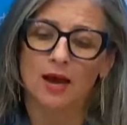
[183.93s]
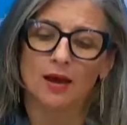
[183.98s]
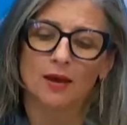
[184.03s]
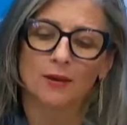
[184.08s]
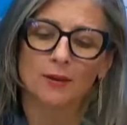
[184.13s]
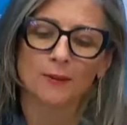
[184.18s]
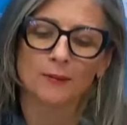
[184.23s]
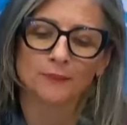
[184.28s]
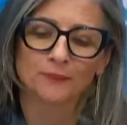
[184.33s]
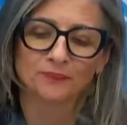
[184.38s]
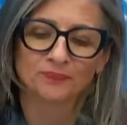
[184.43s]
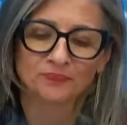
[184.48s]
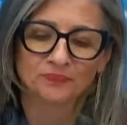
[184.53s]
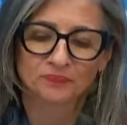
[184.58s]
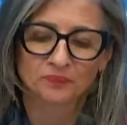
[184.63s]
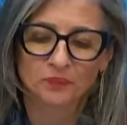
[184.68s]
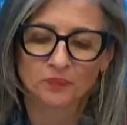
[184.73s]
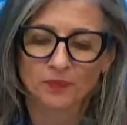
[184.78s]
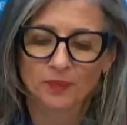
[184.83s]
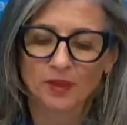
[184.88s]
I
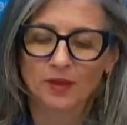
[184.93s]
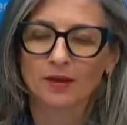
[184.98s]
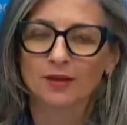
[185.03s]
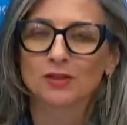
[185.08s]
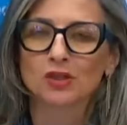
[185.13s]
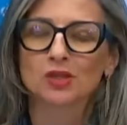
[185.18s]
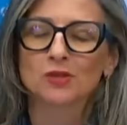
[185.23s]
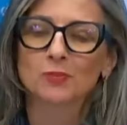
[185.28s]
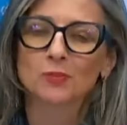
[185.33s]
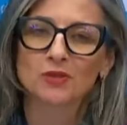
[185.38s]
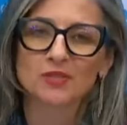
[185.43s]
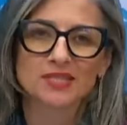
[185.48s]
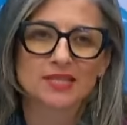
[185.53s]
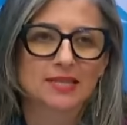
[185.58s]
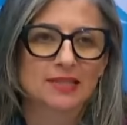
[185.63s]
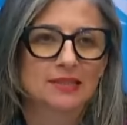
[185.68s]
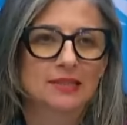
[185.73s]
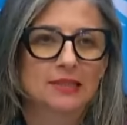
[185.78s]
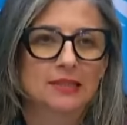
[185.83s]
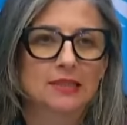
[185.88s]
just
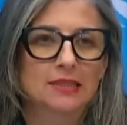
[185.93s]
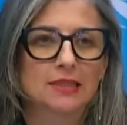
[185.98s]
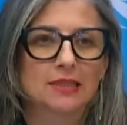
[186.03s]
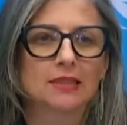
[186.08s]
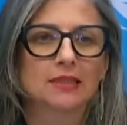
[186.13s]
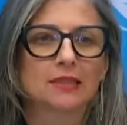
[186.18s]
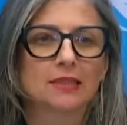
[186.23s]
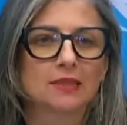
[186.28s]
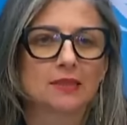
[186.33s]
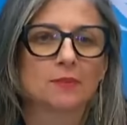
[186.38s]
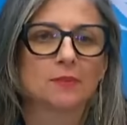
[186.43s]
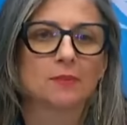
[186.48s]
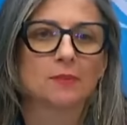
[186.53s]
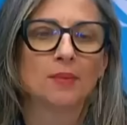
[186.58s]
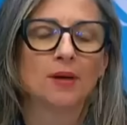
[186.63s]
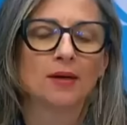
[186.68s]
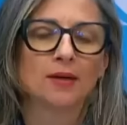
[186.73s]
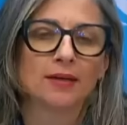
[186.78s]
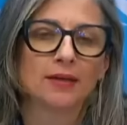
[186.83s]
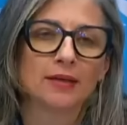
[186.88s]
presented
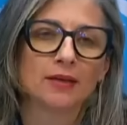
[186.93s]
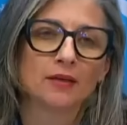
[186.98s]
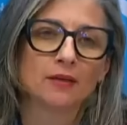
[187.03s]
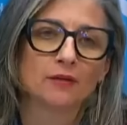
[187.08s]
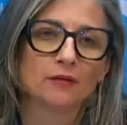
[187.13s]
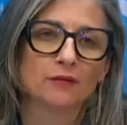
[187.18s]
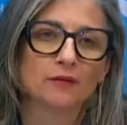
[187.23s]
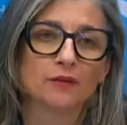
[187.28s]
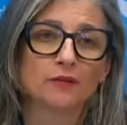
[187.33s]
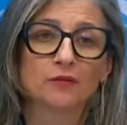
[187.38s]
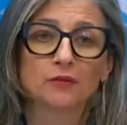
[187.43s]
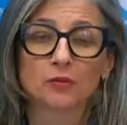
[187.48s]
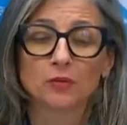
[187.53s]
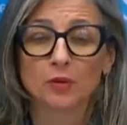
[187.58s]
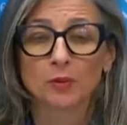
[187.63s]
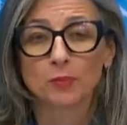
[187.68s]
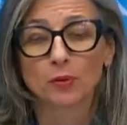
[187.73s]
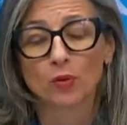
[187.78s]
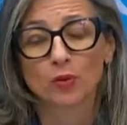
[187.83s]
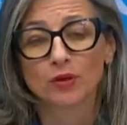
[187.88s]
my fifth
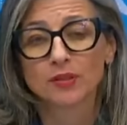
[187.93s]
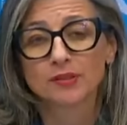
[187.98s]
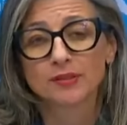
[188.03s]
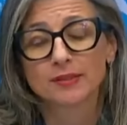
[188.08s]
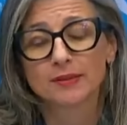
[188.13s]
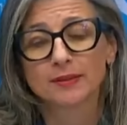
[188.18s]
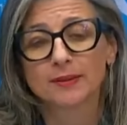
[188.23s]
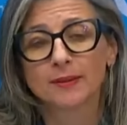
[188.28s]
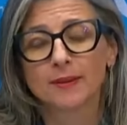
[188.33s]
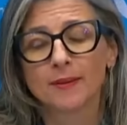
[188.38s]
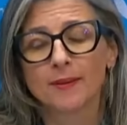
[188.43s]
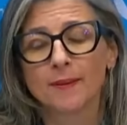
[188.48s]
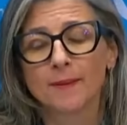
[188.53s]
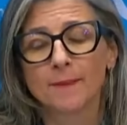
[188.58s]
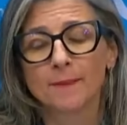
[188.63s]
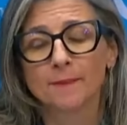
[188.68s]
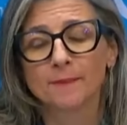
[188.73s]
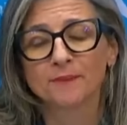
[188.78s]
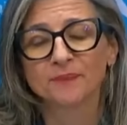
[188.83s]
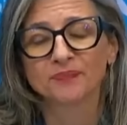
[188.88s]
report,
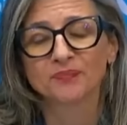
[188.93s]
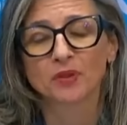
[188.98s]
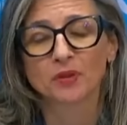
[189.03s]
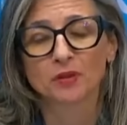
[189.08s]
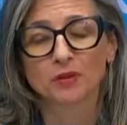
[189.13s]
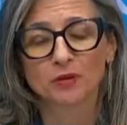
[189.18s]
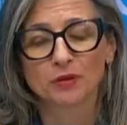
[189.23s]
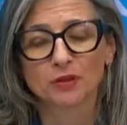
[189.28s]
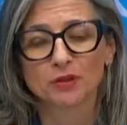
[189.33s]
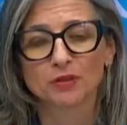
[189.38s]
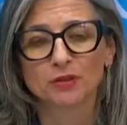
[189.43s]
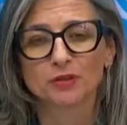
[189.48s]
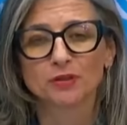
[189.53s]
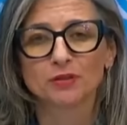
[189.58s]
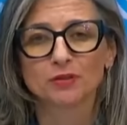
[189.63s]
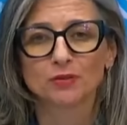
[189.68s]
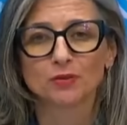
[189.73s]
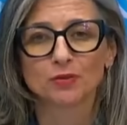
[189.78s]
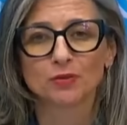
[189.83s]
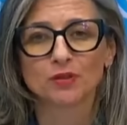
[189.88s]
third
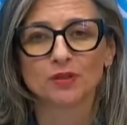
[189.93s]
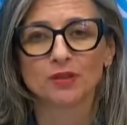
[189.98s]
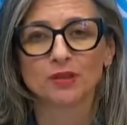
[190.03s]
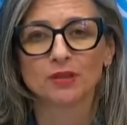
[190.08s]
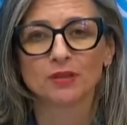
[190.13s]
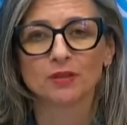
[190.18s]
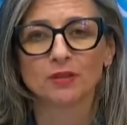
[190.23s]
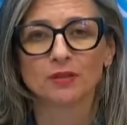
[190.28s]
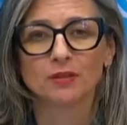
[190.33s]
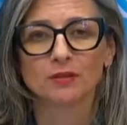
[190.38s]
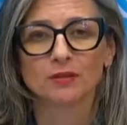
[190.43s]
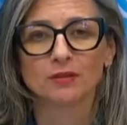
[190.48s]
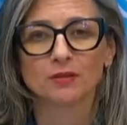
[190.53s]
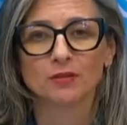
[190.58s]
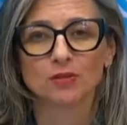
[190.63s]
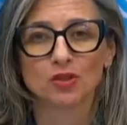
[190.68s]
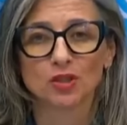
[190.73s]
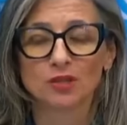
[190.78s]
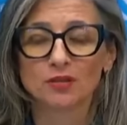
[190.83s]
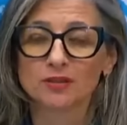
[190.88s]
to the
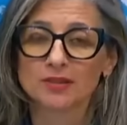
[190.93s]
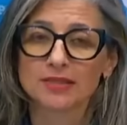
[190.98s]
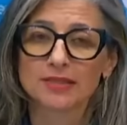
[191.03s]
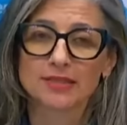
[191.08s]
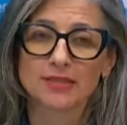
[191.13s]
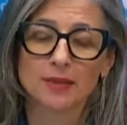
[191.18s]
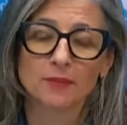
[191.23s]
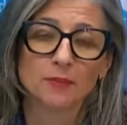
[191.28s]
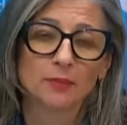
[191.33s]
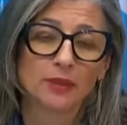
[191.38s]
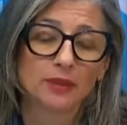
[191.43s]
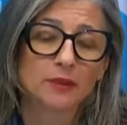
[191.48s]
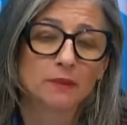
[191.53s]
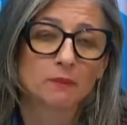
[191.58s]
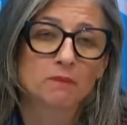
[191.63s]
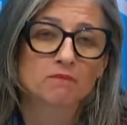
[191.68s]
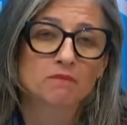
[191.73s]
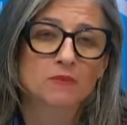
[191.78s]
General Assembly,